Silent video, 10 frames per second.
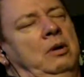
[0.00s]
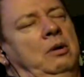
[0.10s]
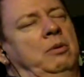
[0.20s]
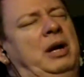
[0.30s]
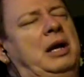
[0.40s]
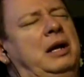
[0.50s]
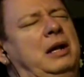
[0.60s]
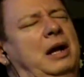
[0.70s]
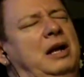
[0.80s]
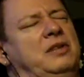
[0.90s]

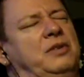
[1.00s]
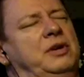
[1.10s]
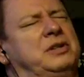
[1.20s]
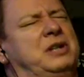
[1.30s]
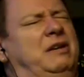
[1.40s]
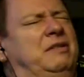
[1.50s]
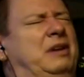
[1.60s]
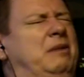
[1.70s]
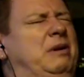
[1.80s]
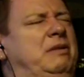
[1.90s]
Recognize for yourselves,
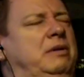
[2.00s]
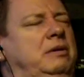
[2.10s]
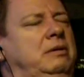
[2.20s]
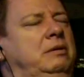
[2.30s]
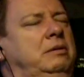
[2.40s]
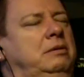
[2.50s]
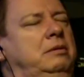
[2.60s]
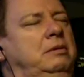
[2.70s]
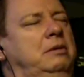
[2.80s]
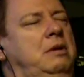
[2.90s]
however,
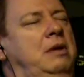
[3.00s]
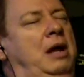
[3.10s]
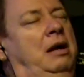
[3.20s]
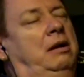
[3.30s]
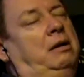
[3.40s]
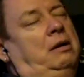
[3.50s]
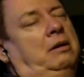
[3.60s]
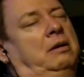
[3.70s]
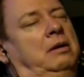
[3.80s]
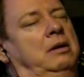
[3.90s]
that
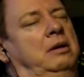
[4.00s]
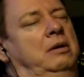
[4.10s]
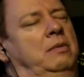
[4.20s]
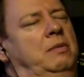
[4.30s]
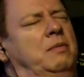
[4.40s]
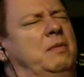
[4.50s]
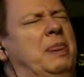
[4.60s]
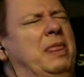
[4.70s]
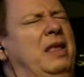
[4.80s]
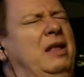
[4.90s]

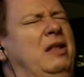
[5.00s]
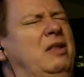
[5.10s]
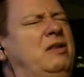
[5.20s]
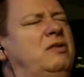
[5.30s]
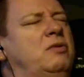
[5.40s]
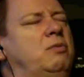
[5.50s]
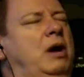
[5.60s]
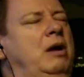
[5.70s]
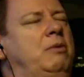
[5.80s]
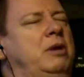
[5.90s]
this is
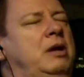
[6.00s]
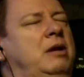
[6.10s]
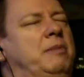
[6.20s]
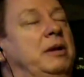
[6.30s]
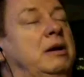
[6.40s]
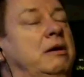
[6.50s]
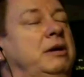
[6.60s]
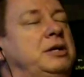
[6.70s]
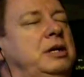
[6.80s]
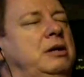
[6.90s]
why we keep
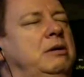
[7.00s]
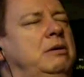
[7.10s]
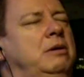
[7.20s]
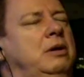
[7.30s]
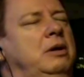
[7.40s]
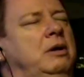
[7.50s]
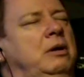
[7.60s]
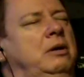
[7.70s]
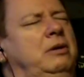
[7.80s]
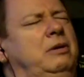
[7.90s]
encouraging you
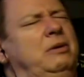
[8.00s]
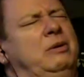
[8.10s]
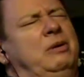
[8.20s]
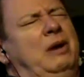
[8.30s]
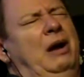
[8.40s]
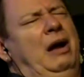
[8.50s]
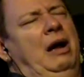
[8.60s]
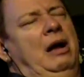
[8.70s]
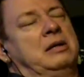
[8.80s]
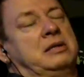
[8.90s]
to
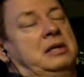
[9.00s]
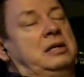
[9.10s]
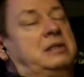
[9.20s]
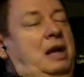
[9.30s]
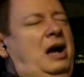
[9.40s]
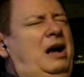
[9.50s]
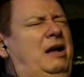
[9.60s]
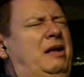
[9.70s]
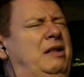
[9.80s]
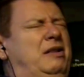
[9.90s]
assist
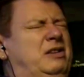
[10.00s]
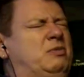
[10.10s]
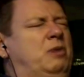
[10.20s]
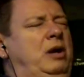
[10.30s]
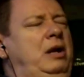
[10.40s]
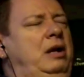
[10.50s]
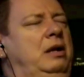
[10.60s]
this one,